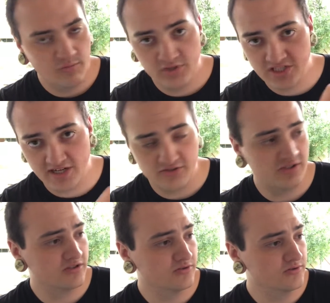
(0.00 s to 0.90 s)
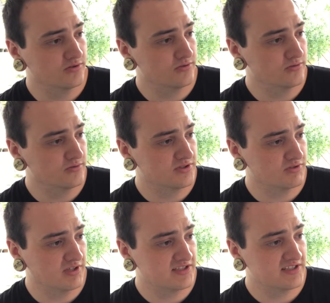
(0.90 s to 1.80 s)
which actually includes,
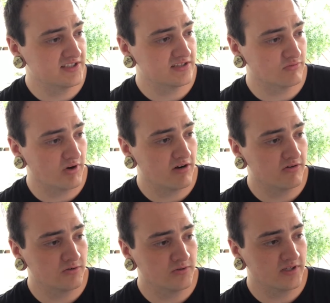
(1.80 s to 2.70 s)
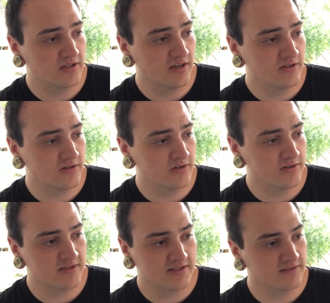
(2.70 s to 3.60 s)
so you get 6 rare newly
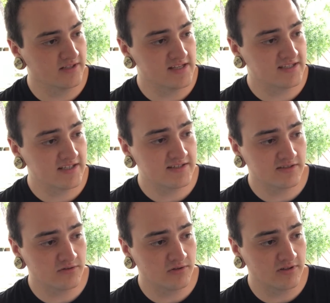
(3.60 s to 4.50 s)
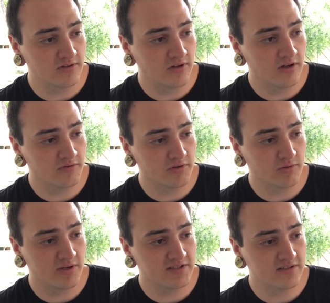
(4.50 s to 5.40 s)
unearthed deleted scenes, including the long
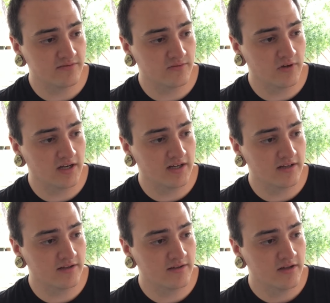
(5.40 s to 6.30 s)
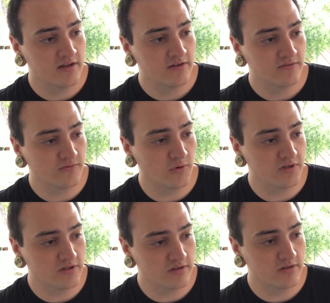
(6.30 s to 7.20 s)
requested
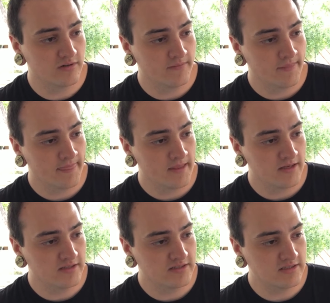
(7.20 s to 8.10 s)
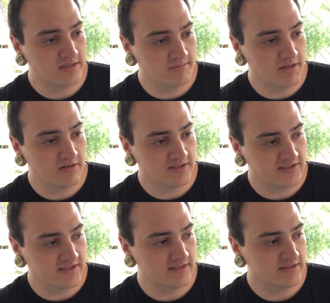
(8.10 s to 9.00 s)
Fort Demering
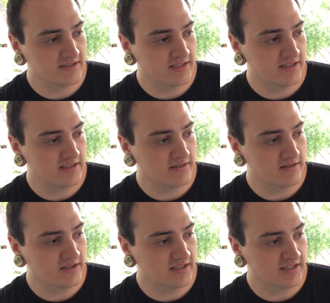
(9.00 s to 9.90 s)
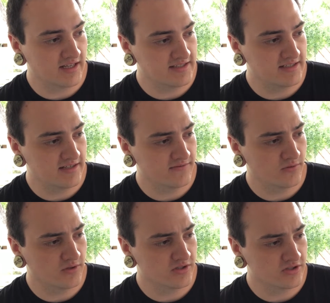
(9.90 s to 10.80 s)
scenes. You get the
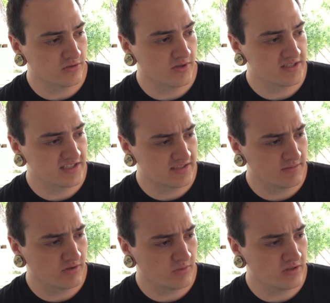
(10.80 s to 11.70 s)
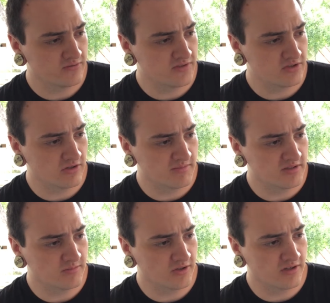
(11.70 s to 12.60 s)
1984 Show West exhibitor reel featuring
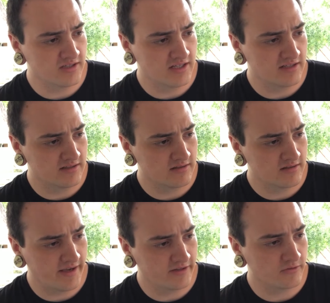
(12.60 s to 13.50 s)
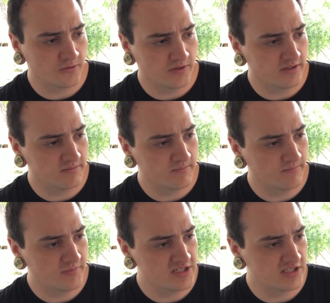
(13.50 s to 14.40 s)
Bill Murray, Dan Aykroyd,
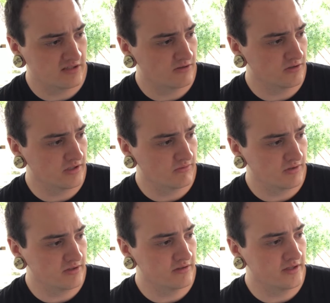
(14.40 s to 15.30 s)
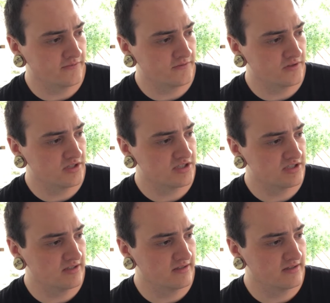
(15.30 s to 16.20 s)
pitching an early reel of
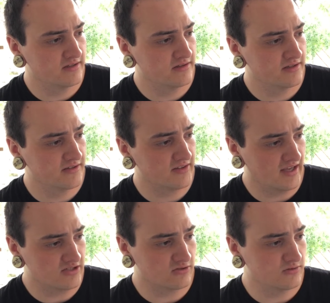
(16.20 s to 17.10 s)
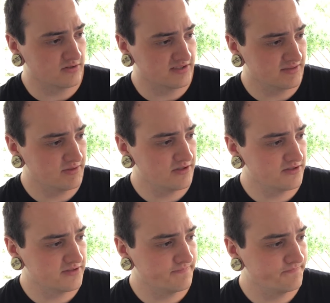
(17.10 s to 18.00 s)
footage to the theatrical
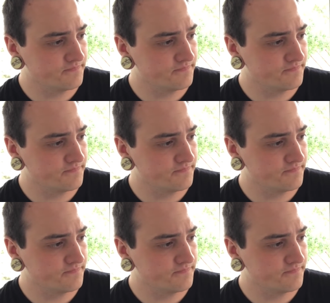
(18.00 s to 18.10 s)
exhibitors,